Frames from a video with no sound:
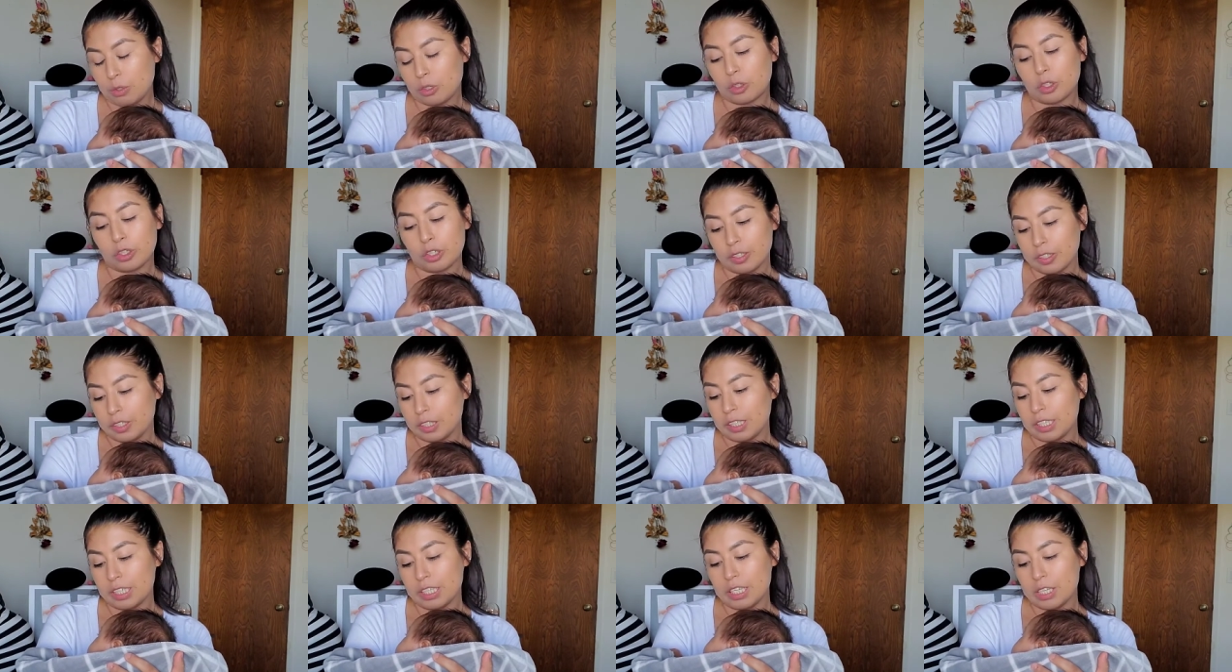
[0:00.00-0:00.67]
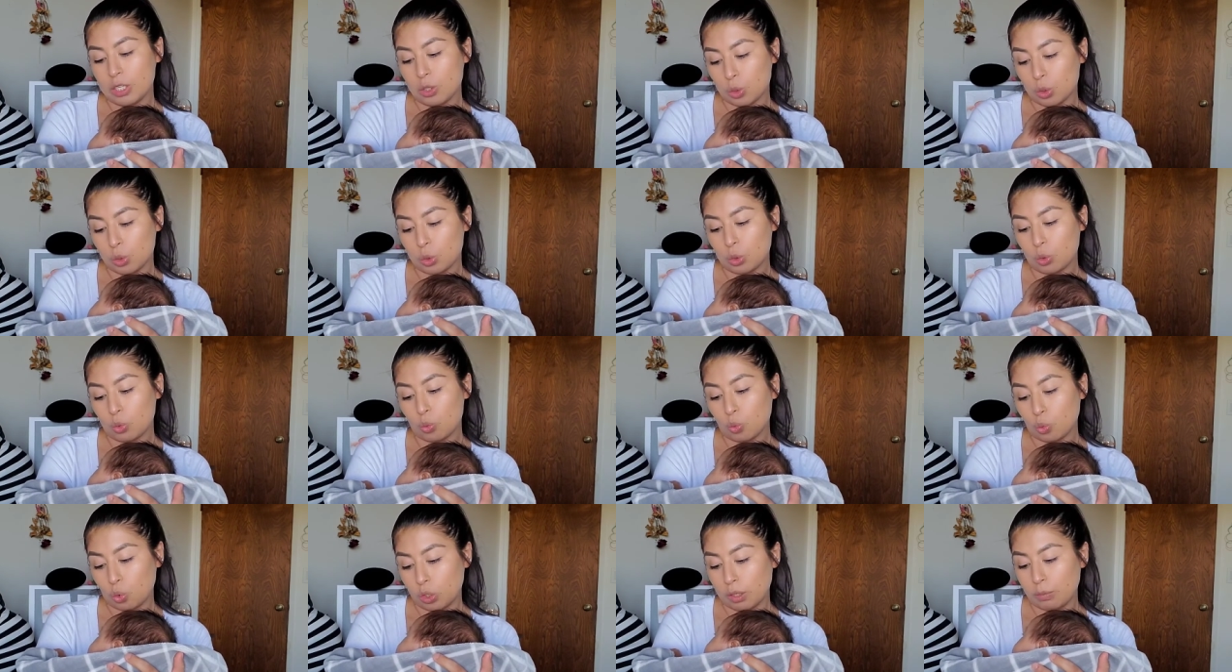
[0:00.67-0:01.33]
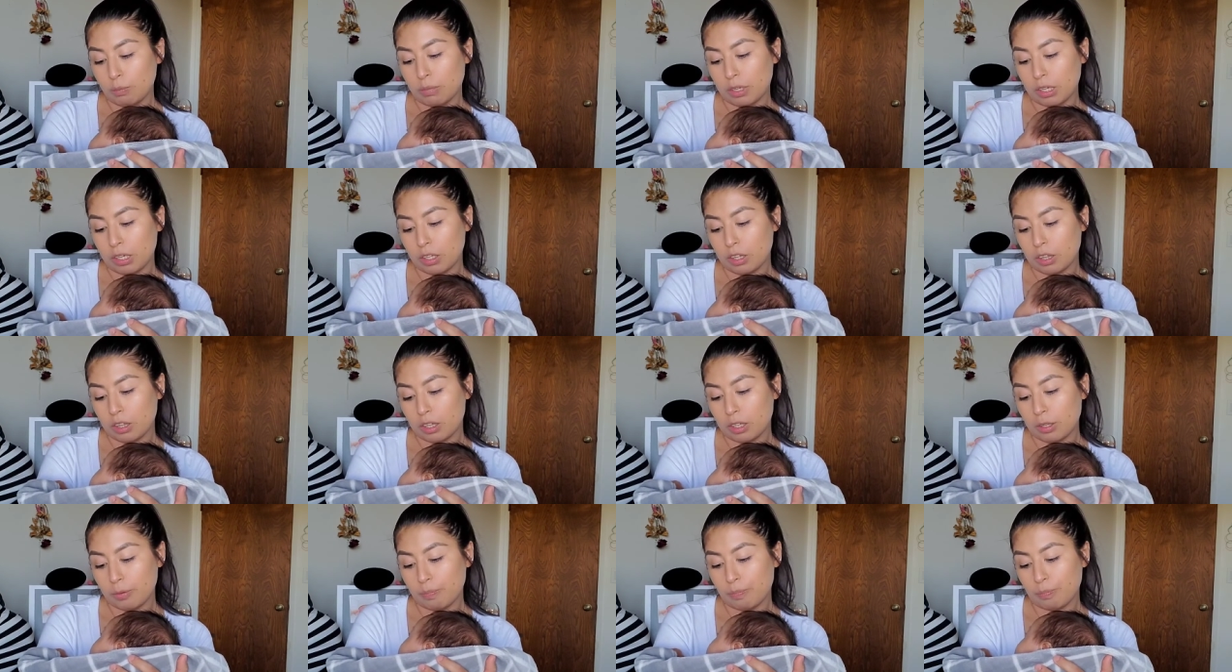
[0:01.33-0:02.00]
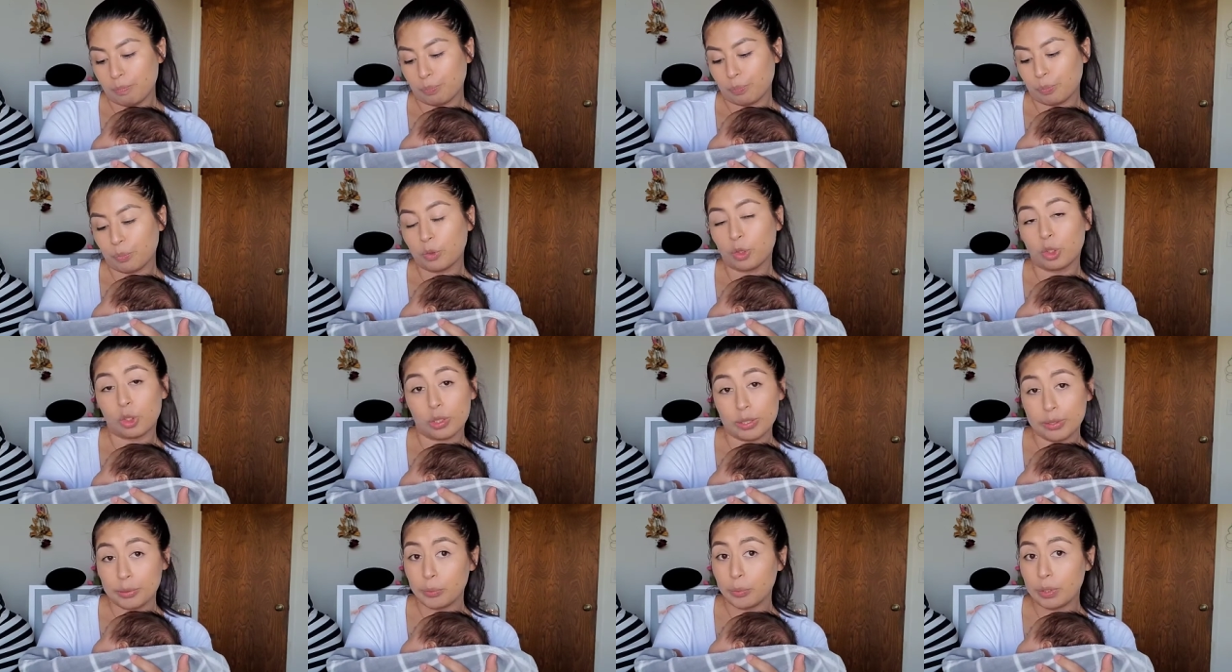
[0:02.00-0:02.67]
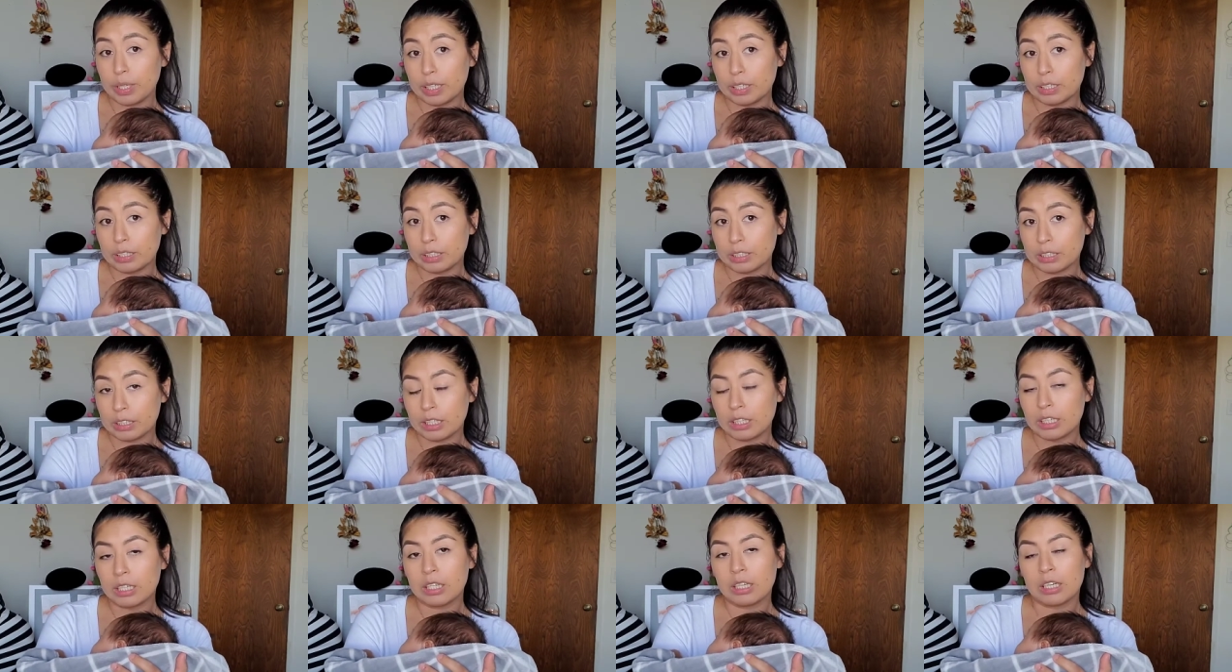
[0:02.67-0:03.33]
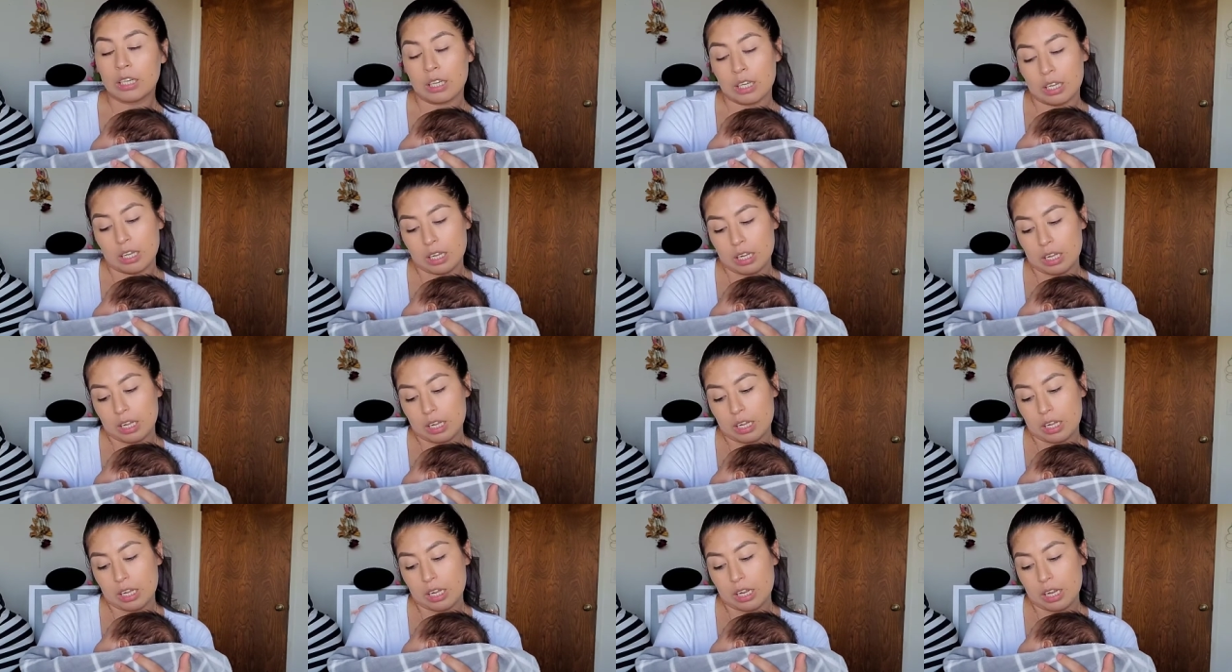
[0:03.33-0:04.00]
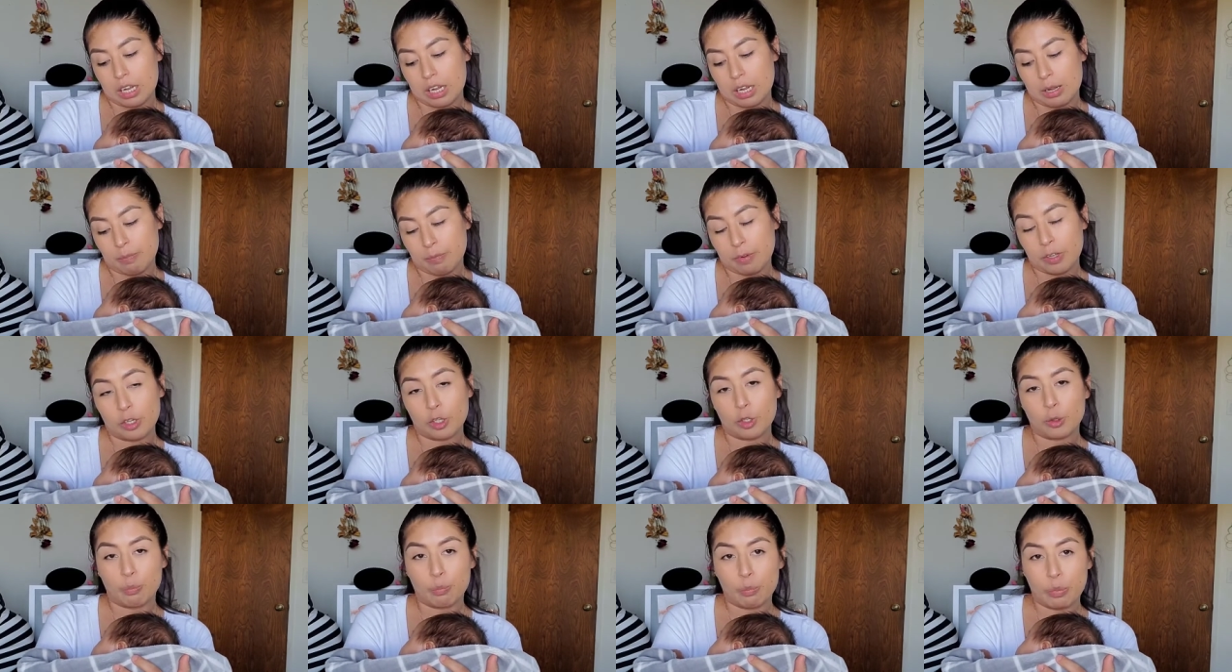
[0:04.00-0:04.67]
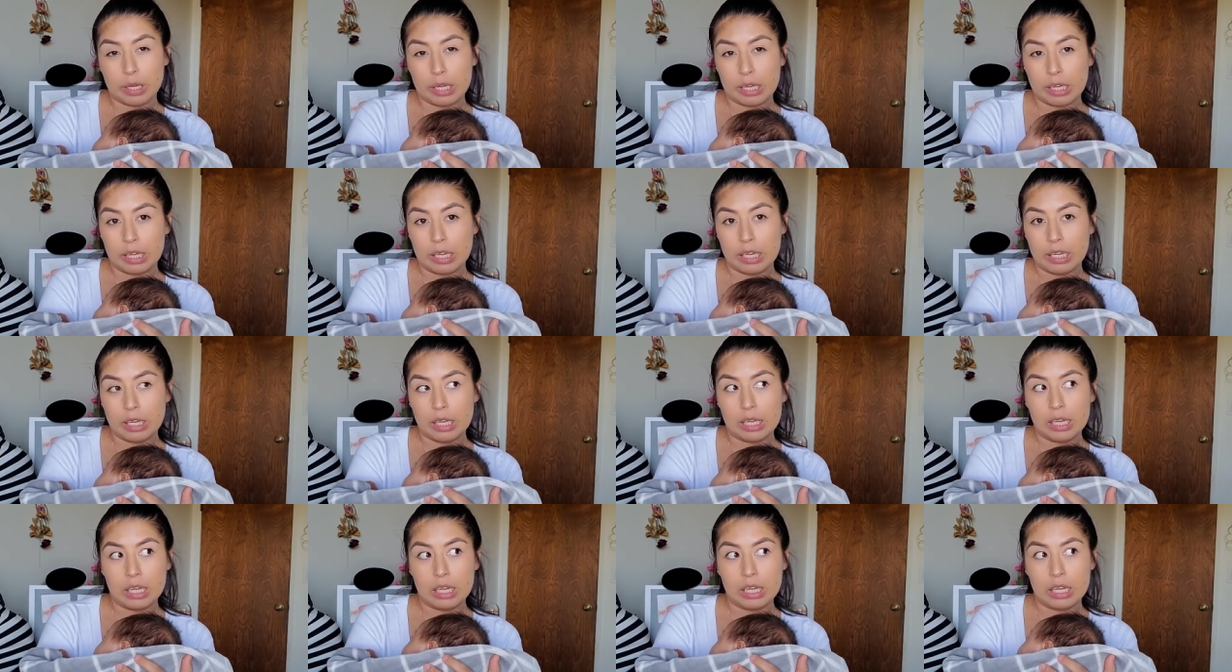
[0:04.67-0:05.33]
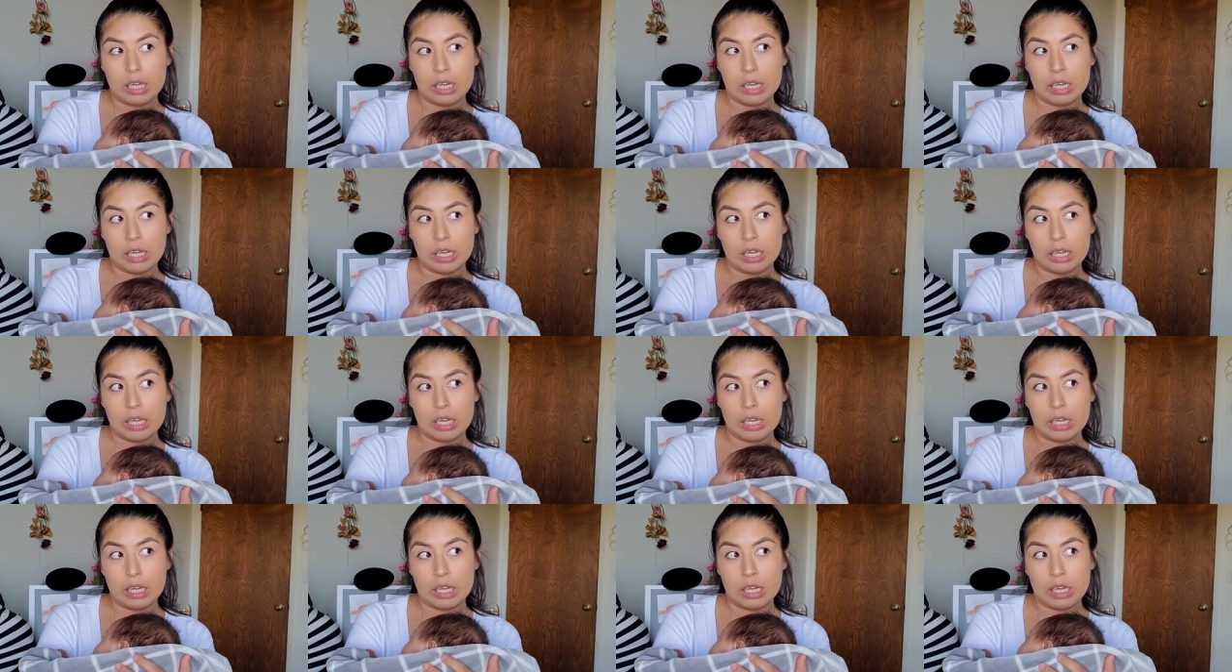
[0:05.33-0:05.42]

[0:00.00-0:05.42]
currently he's one month and three weeks. He'll be...